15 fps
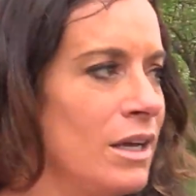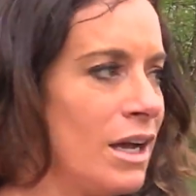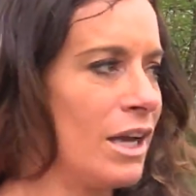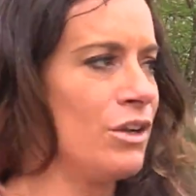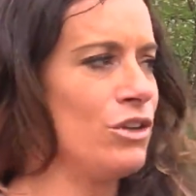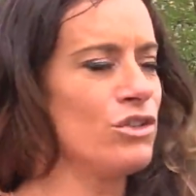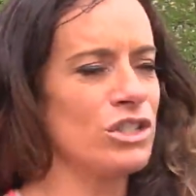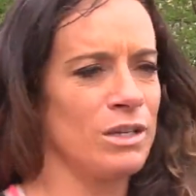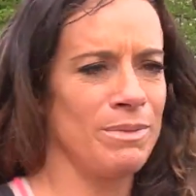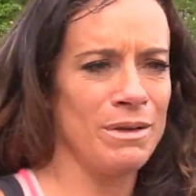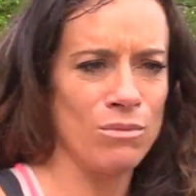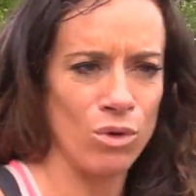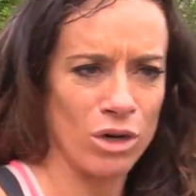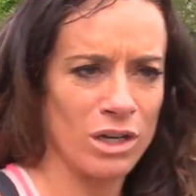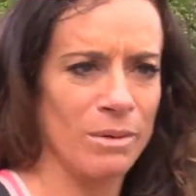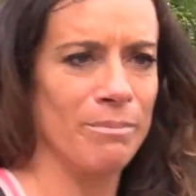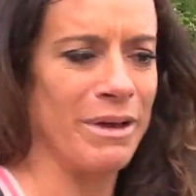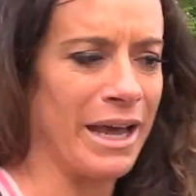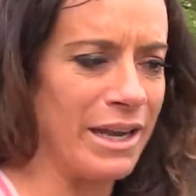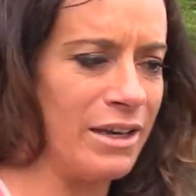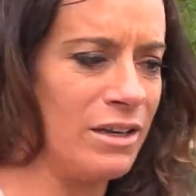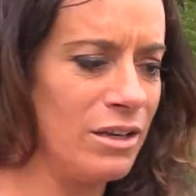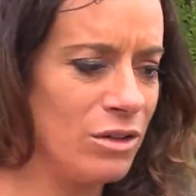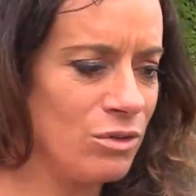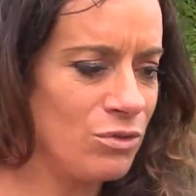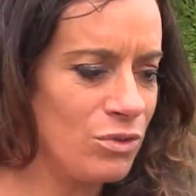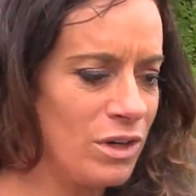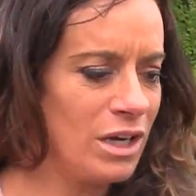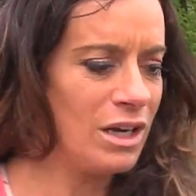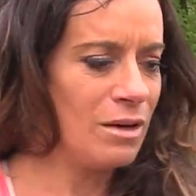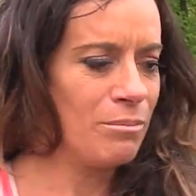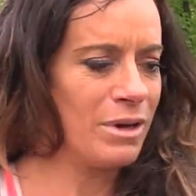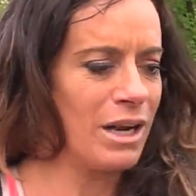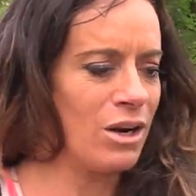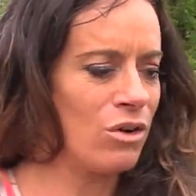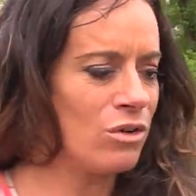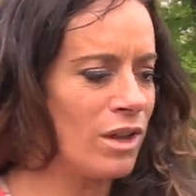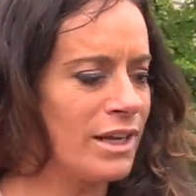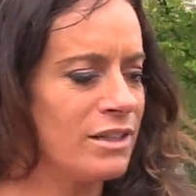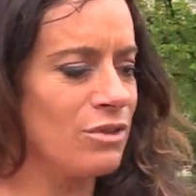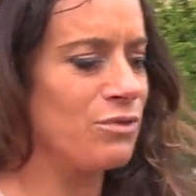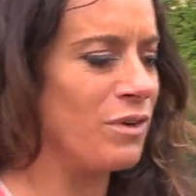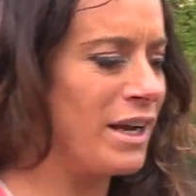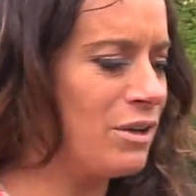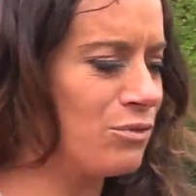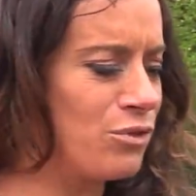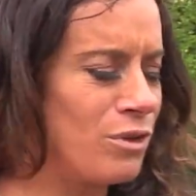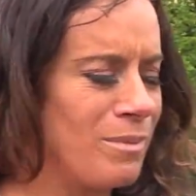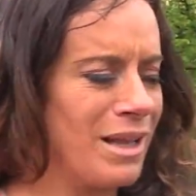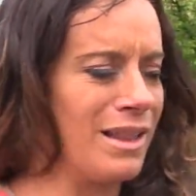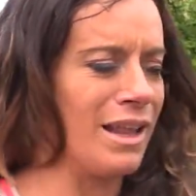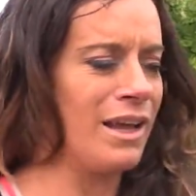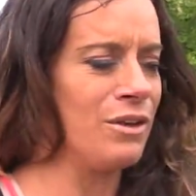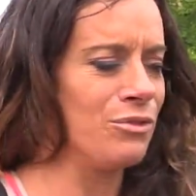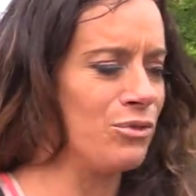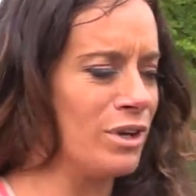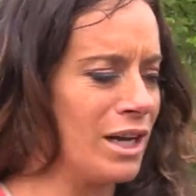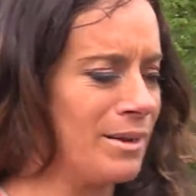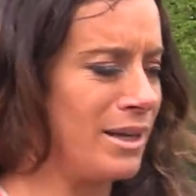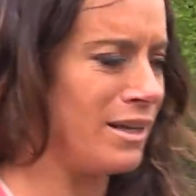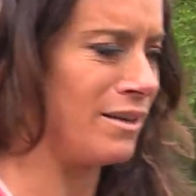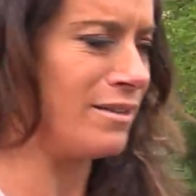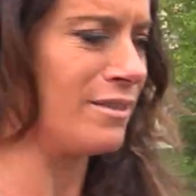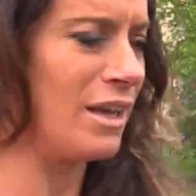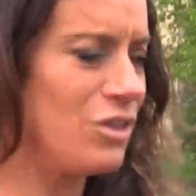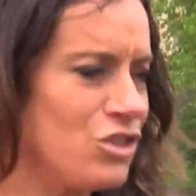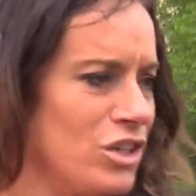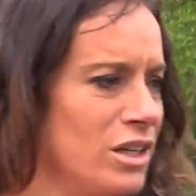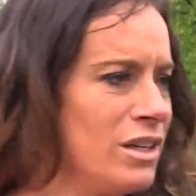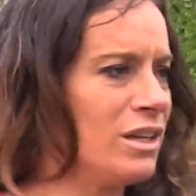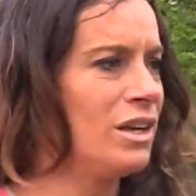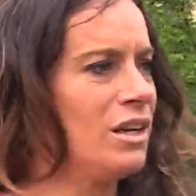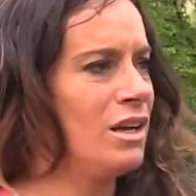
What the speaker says: I used to be more competitive, but I don't like to fight for my life when in a session.